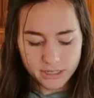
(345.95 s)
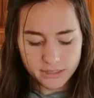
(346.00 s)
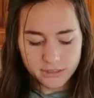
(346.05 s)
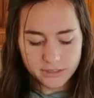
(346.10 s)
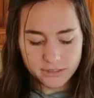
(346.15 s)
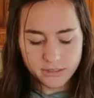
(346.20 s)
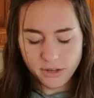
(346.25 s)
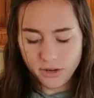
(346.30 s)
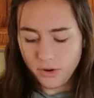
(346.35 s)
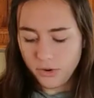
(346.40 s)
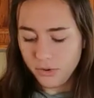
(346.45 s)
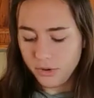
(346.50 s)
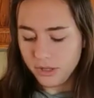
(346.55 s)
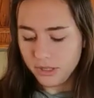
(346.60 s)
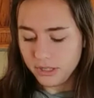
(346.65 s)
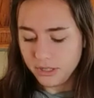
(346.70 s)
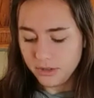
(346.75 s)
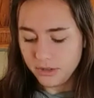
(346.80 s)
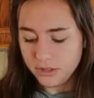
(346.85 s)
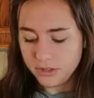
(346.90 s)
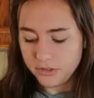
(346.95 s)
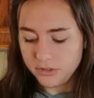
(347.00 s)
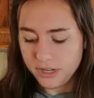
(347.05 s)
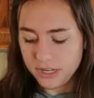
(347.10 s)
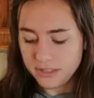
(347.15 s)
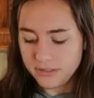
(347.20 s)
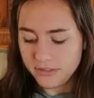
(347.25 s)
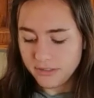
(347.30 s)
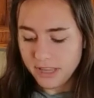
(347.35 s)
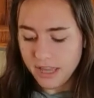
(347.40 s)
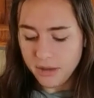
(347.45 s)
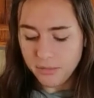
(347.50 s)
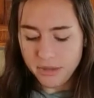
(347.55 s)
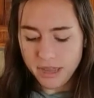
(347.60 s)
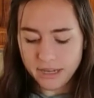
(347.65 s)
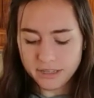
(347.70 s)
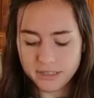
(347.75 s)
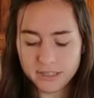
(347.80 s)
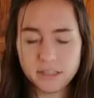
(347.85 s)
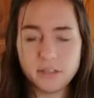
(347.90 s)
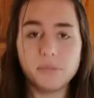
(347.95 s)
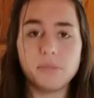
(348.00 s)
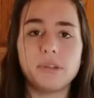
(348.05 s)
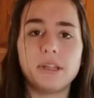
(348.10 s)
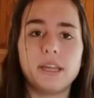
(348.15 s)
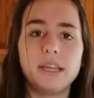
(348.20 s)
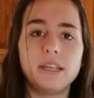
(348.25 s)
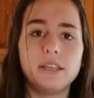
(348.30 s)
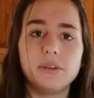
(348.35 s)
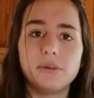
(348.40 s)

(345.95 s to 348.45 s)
So you can transfer that back to the plate.